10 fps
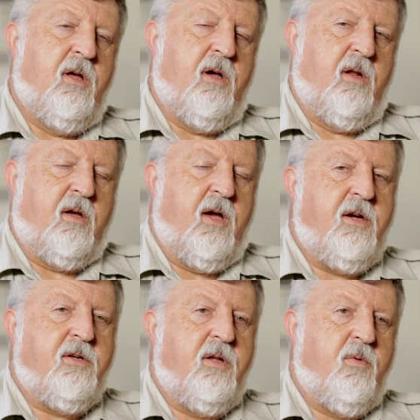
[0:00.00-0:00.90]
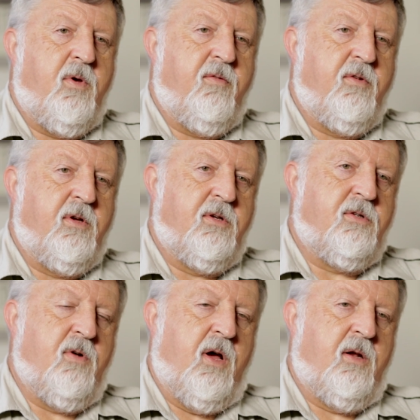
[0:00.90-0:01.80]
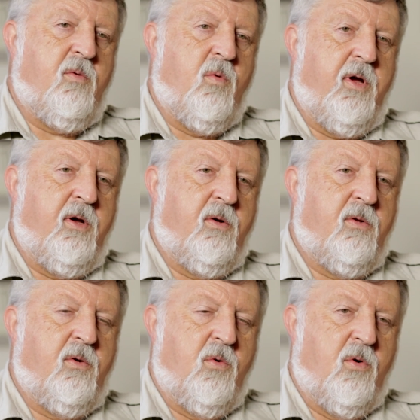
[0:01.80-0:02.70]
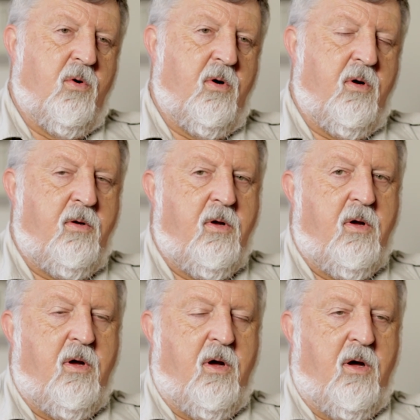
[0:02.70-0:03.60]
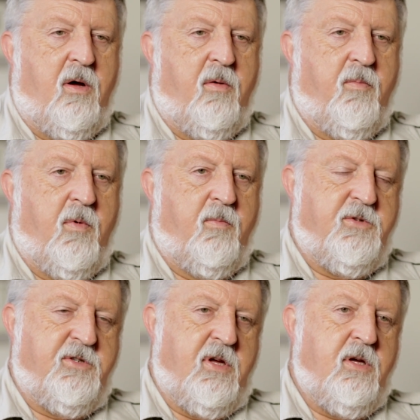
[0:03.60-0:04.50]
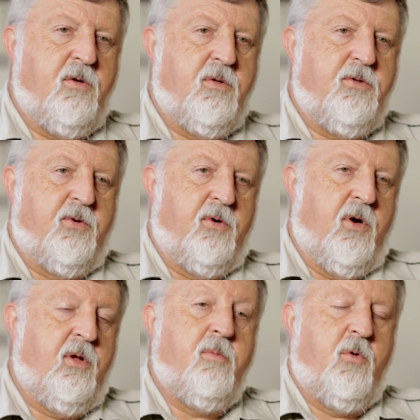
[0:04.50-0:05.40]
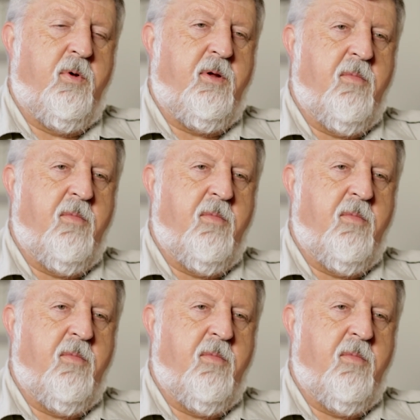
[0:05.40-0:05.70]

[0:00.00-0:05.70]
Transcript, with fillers: And occasionally we even get a stranded whale or uh, seals or other marine